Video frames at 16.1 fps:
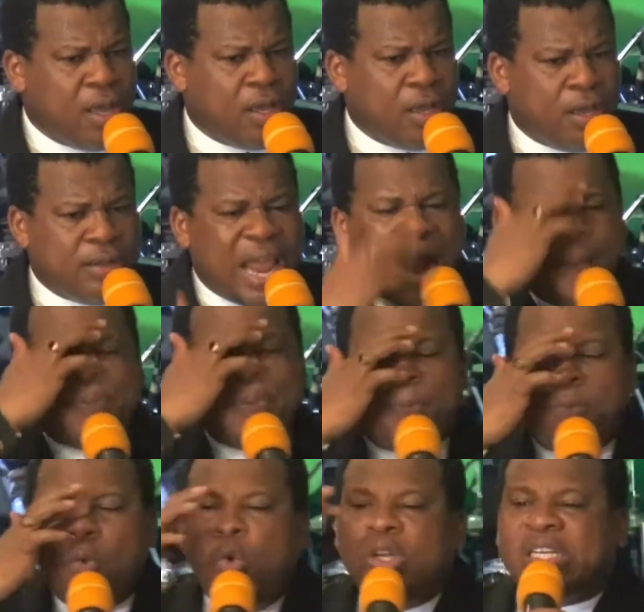There are people
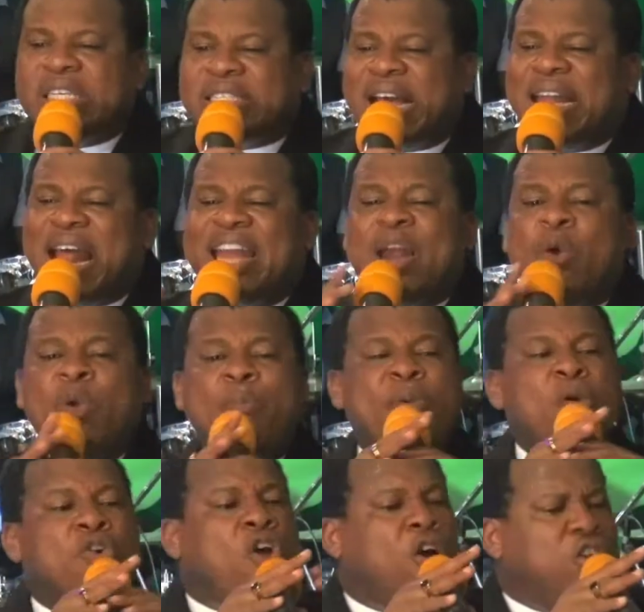who desire that they will build
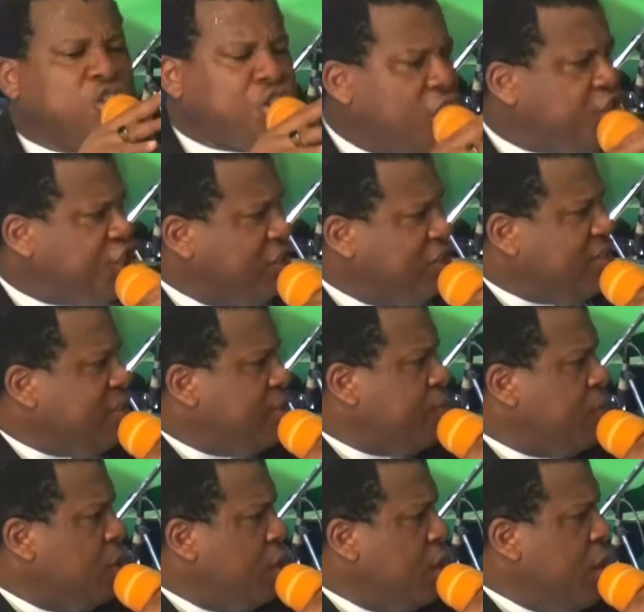God churches.
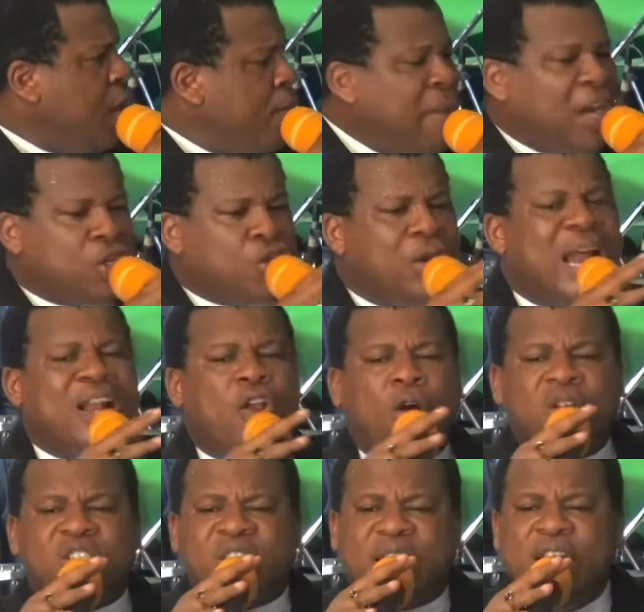Make sure that
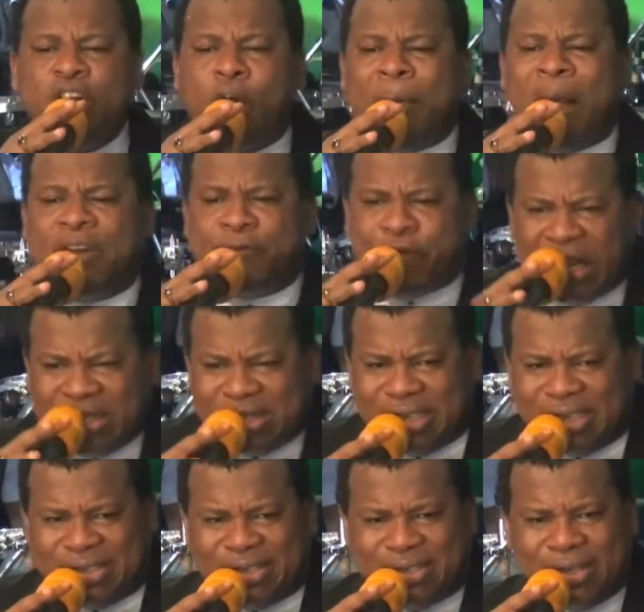God's kingdom
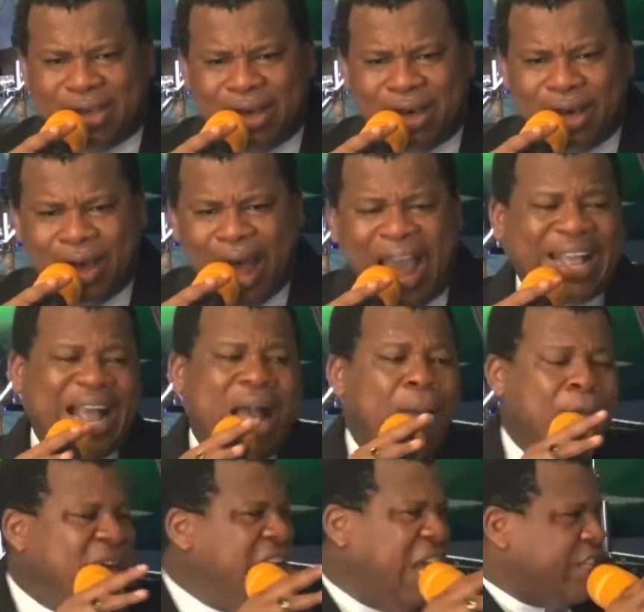advances. I can't be
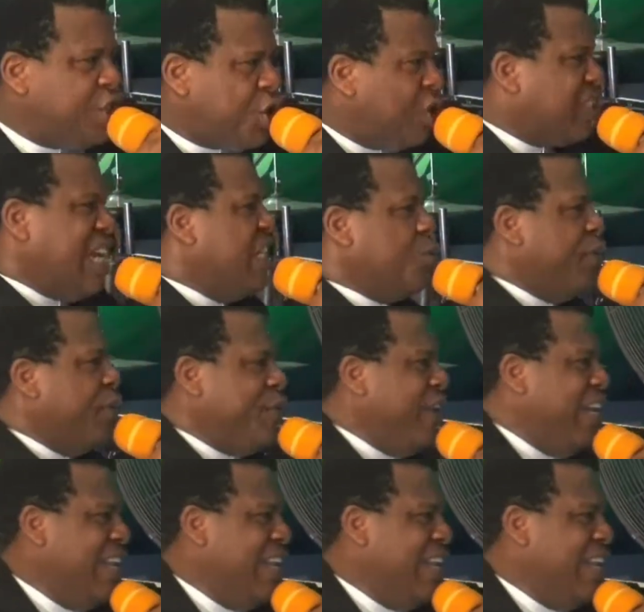in a church and it will fail.